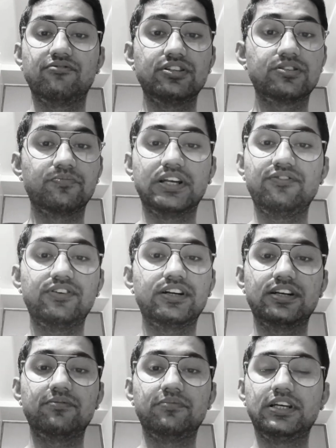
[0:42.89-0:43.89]
which
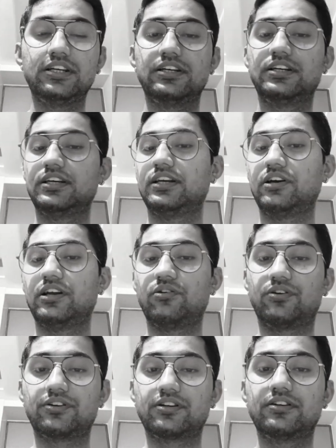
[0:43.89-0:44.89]
benefited me a
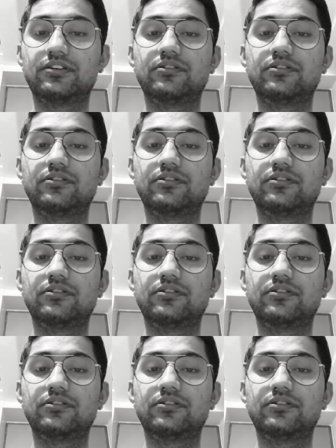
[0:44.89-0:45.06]
lot